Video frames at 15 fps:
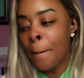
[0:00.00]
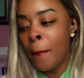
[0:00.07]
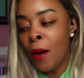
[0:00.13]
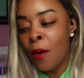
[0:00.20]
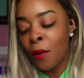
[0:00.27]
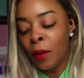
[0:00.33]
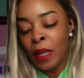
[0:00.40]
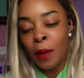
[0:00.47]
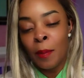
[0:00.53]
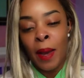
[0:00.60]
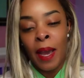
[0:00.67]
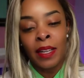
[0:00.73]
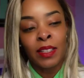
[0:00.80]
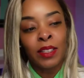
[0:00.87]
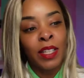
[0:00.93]
on
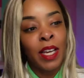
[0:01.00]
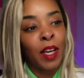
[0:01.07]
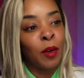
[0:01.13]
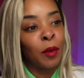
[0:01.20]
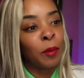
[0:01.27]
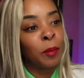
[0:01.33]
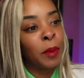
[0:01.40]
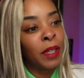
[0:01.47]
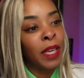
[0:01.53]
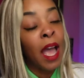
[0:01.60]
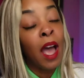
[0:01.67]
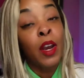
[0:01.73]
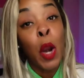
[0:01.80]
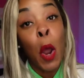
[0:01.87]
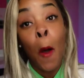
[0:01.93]
anybody's channel, but
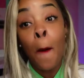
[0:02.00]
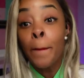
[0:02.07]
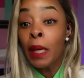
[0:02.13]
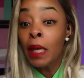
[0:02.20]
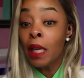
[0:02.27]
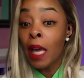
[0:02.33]
y'all know me.